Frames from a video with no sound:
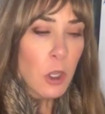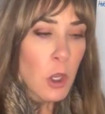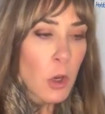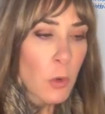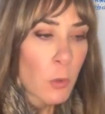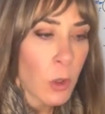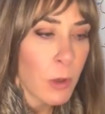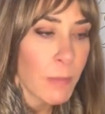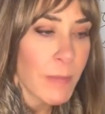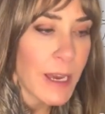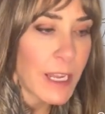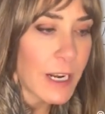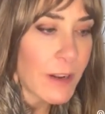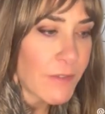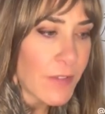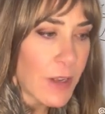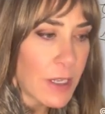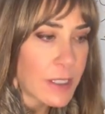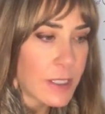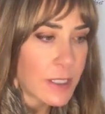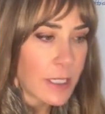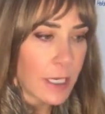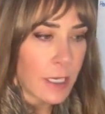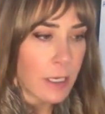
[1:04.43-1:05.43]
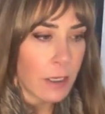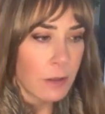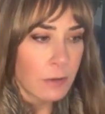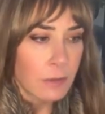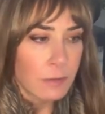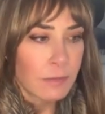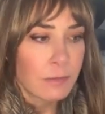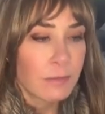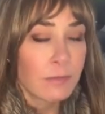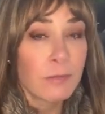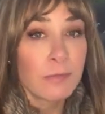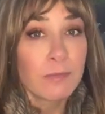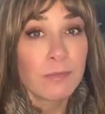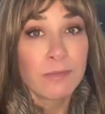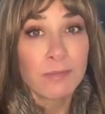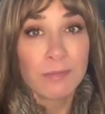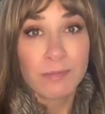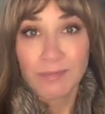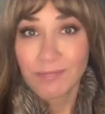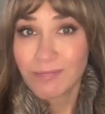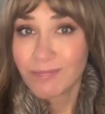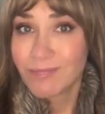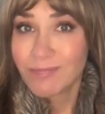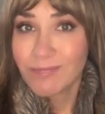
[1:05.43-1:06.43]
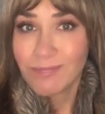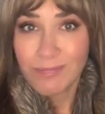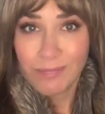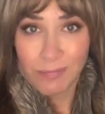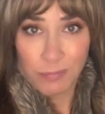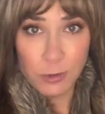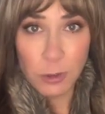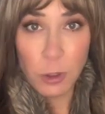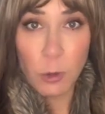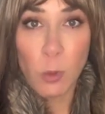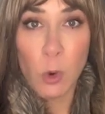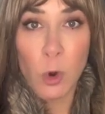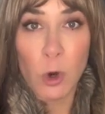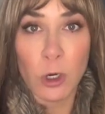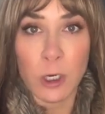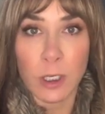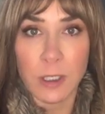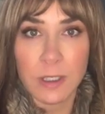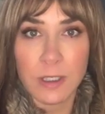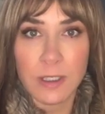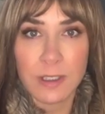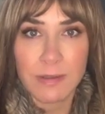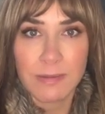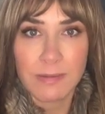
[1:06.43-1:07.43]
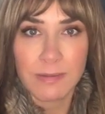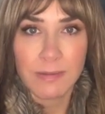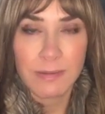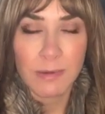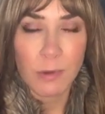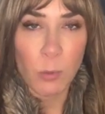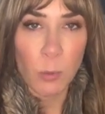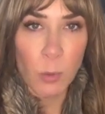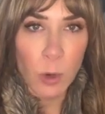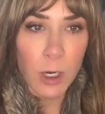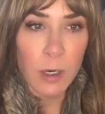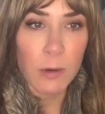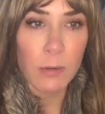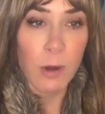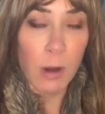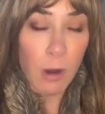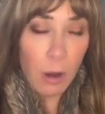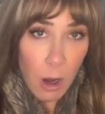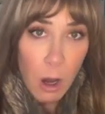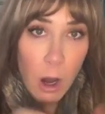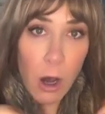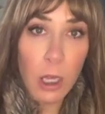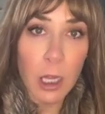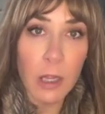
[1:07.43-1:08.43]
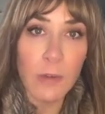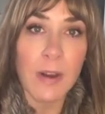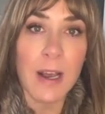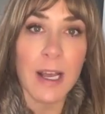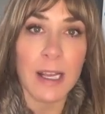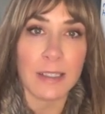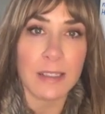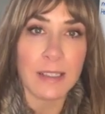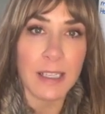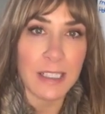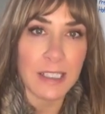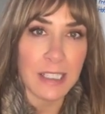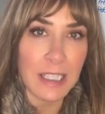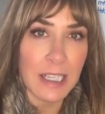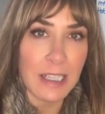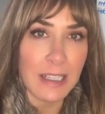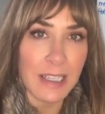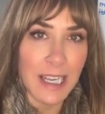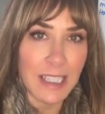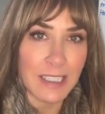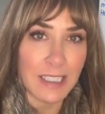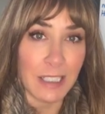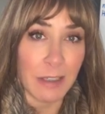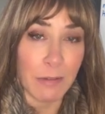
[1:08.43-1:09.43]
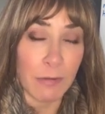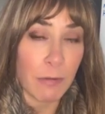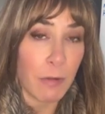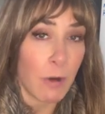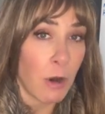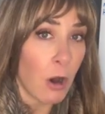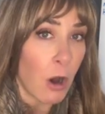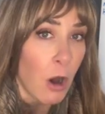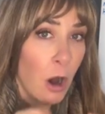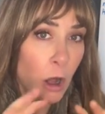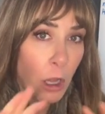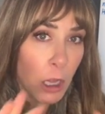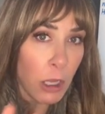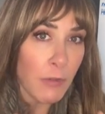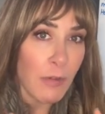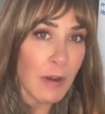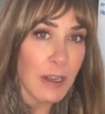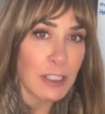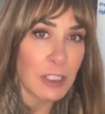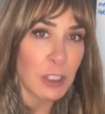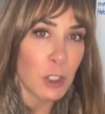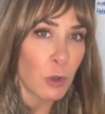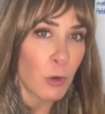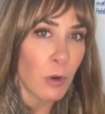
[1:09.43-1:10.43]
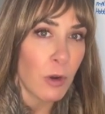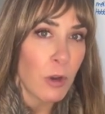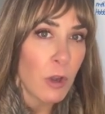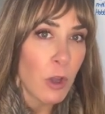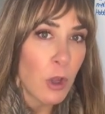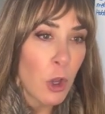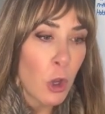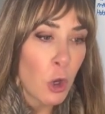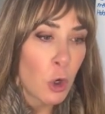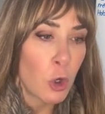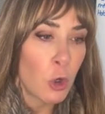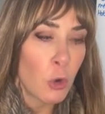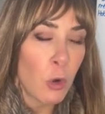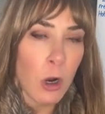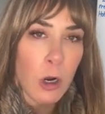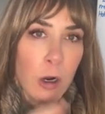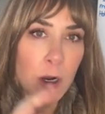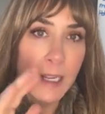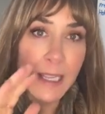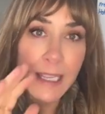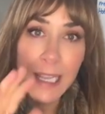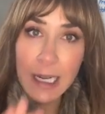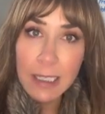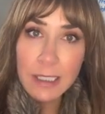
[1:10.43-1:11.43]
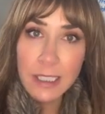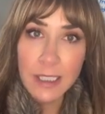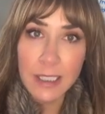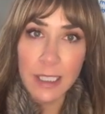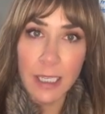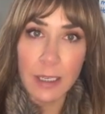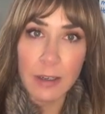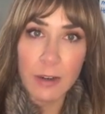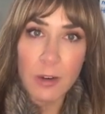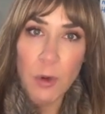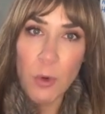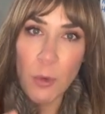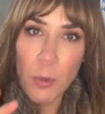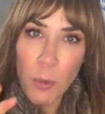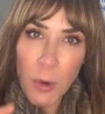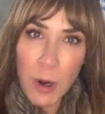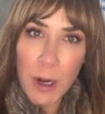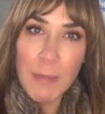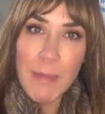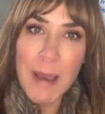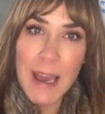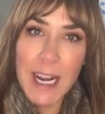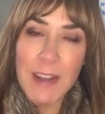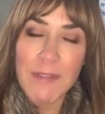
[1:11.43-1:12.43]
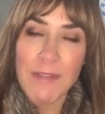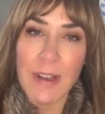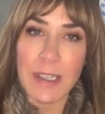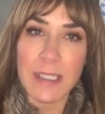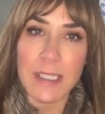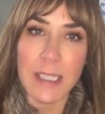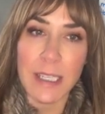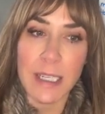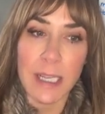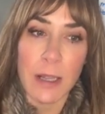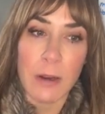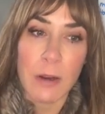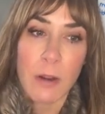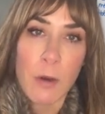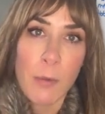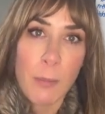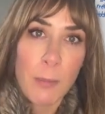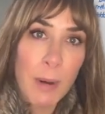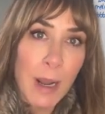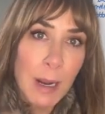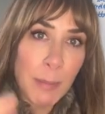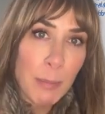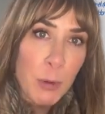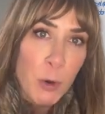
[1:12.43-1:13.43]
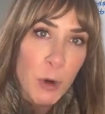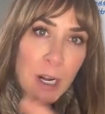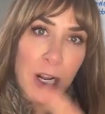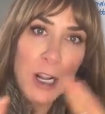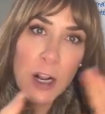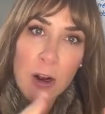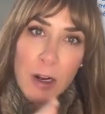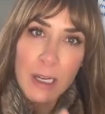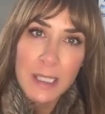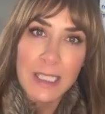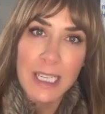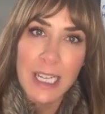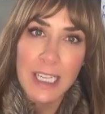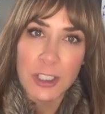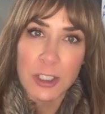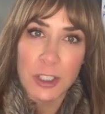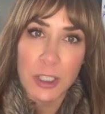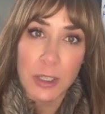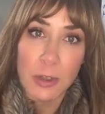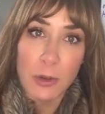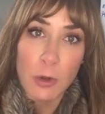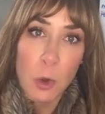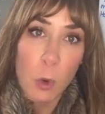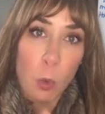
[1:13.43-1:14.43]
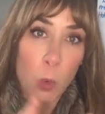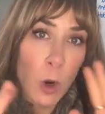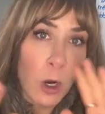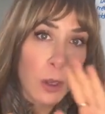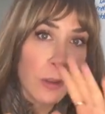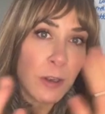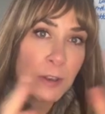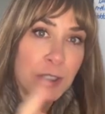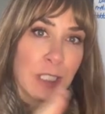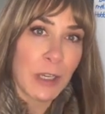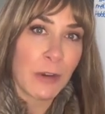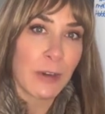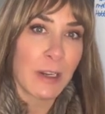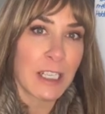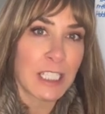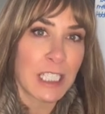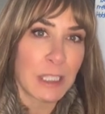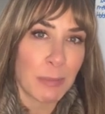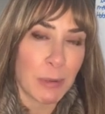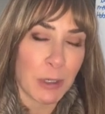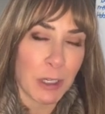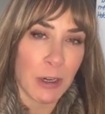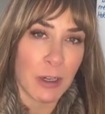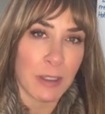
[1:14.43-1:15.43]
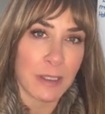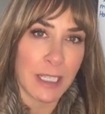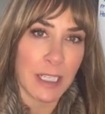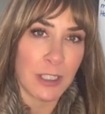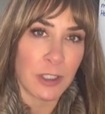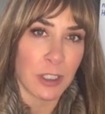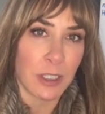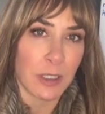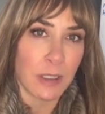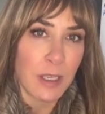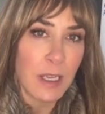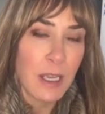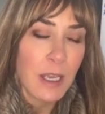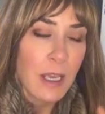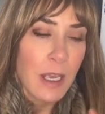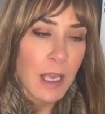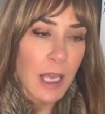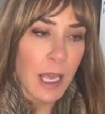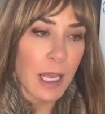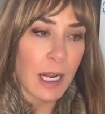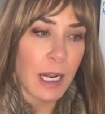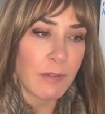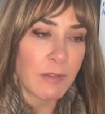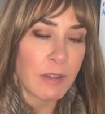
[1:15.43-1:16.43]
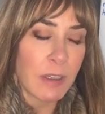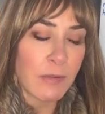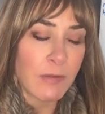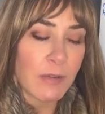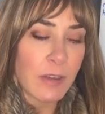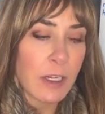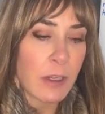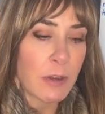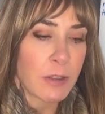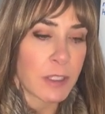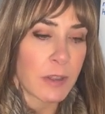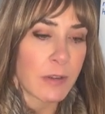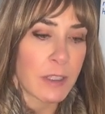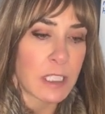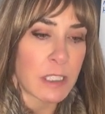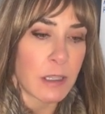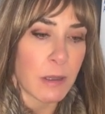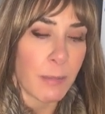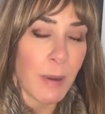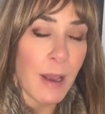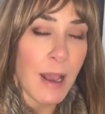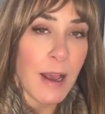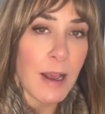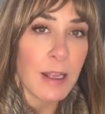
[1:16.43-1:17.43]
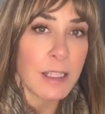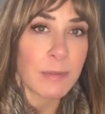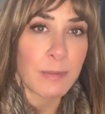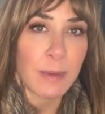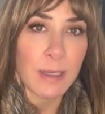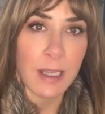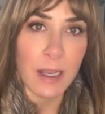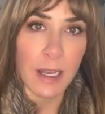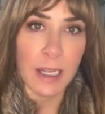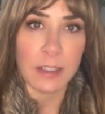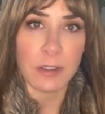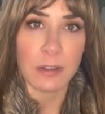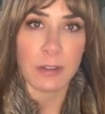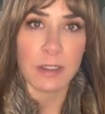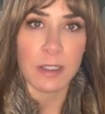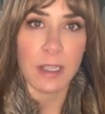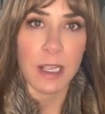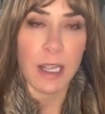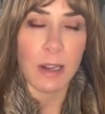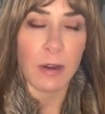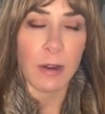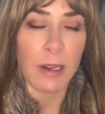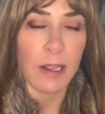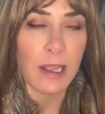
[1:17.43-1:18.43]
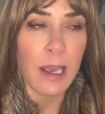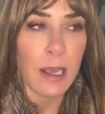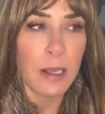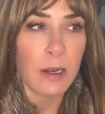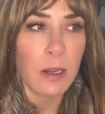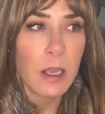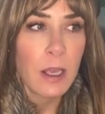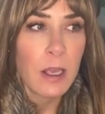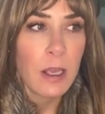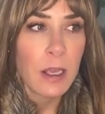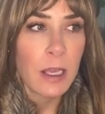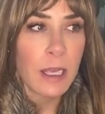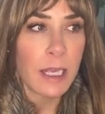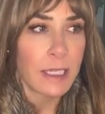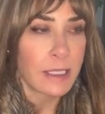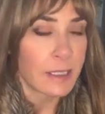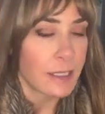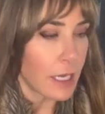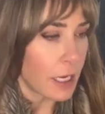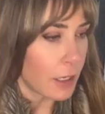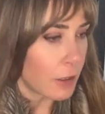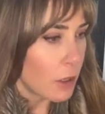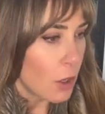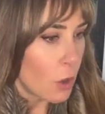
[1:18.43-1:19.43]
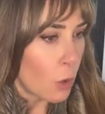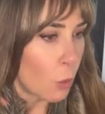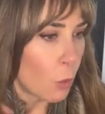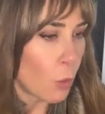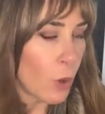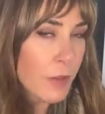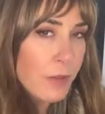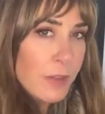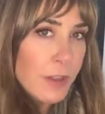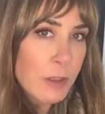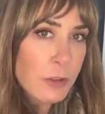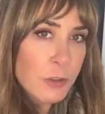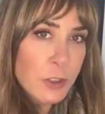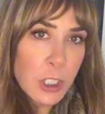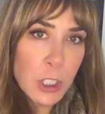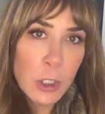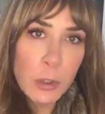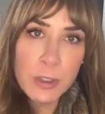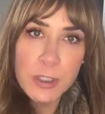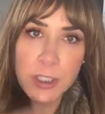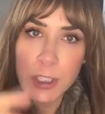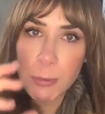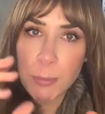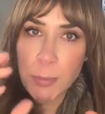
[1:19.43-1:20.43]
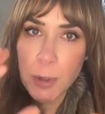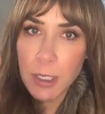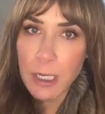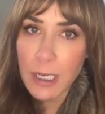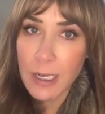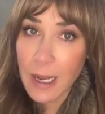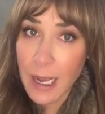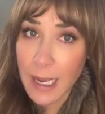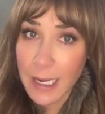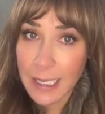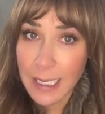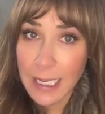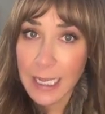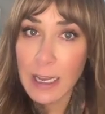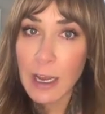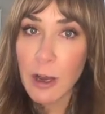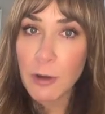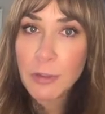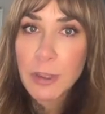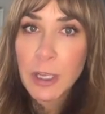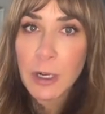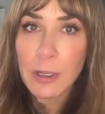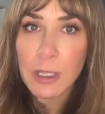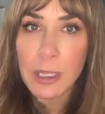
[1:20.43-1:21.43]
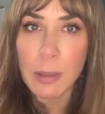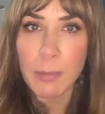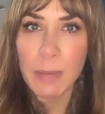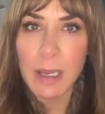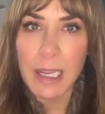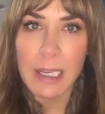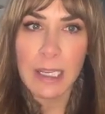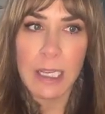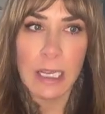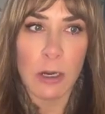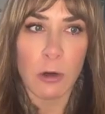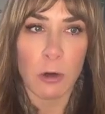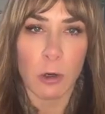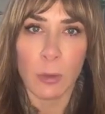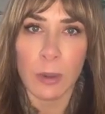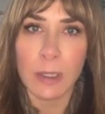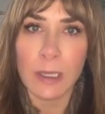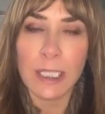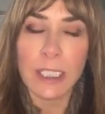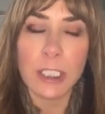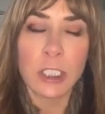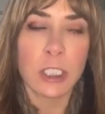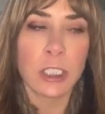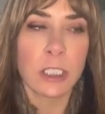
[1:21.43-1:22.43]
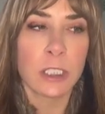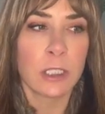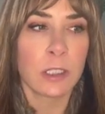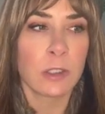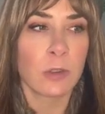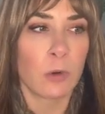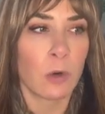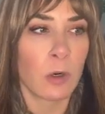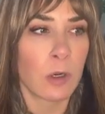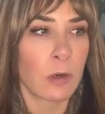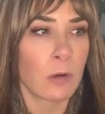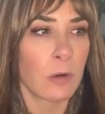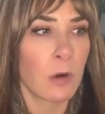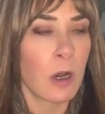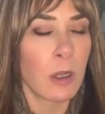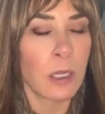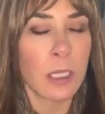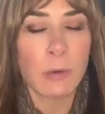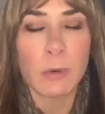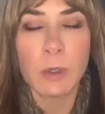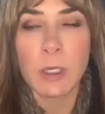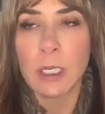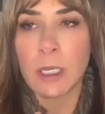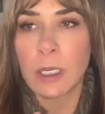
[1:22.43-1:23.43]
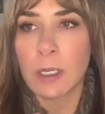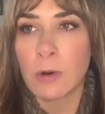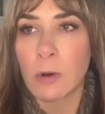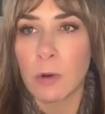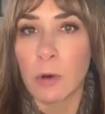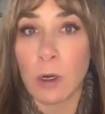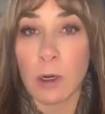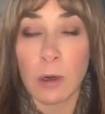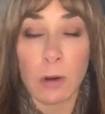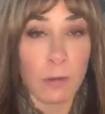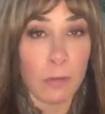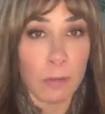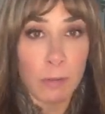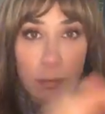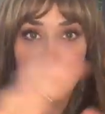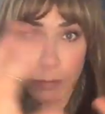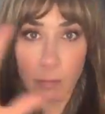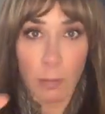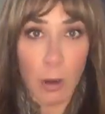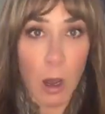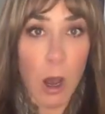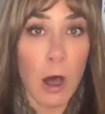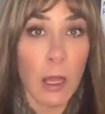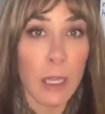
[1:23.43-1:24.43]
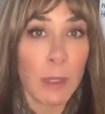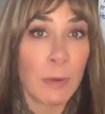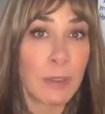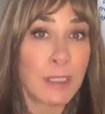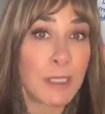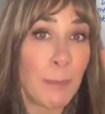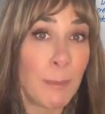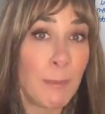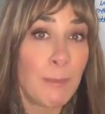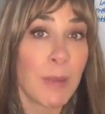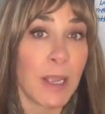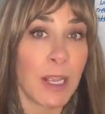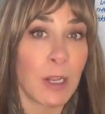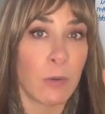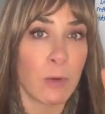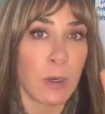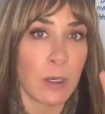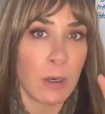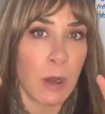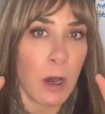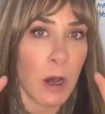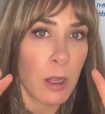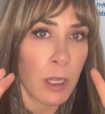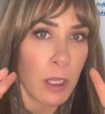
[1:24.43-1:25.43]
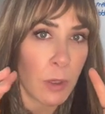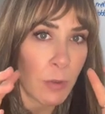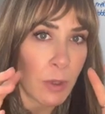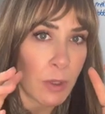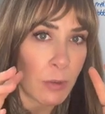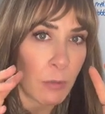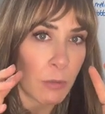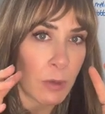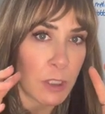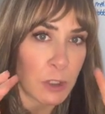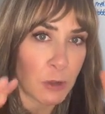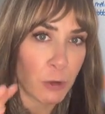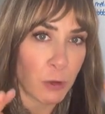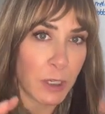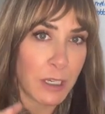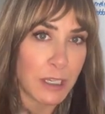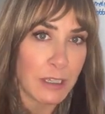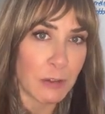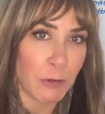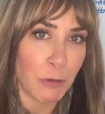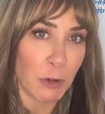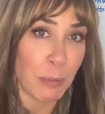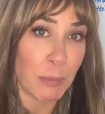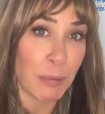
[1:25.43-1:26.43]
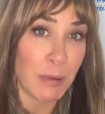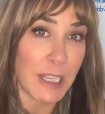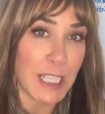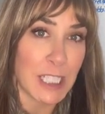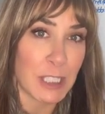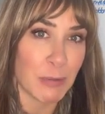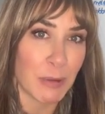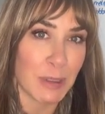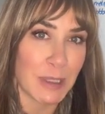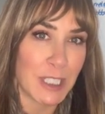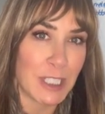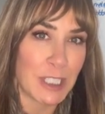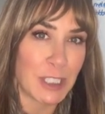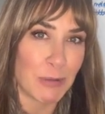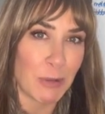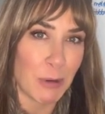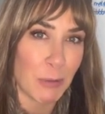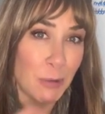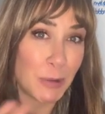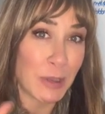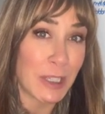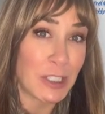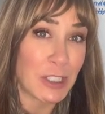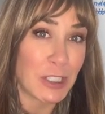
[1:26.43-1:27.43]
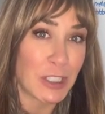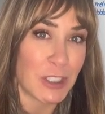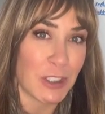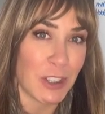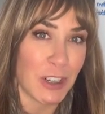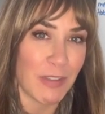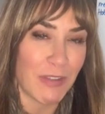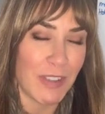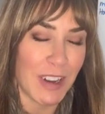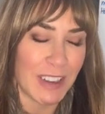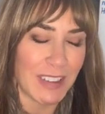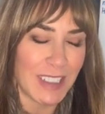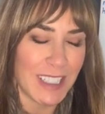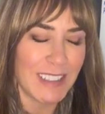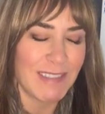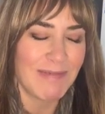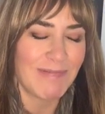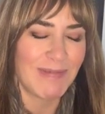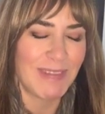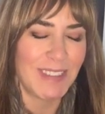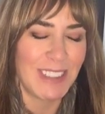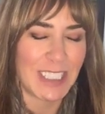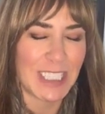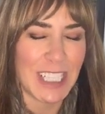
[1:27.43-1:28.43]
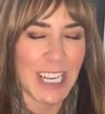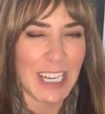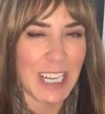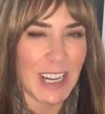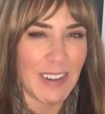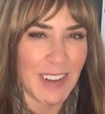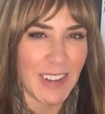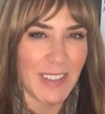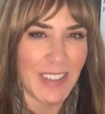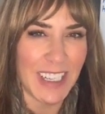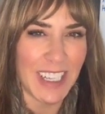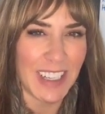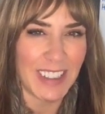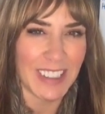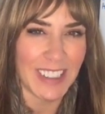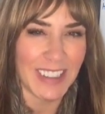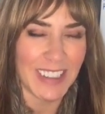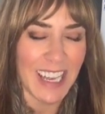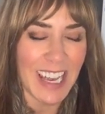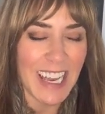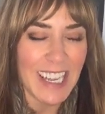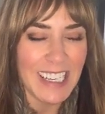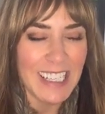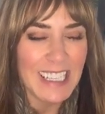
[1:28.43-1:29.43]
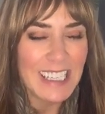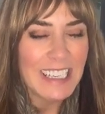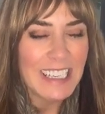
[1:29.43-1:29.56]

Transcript: We're manifesting the wars. We're, all of us as a collective, all of us who are against it, we're manifesting it by putting our attention where they're telling us to put our attention. And I've done videos on this in the past. My guides are saying, again, is that what they'll do is they'll put an idea out there in the media or religion or Hollywood, or Hollywood's a big one. Hollywood was created to replace religion when religion started failing. Check out my videos on that.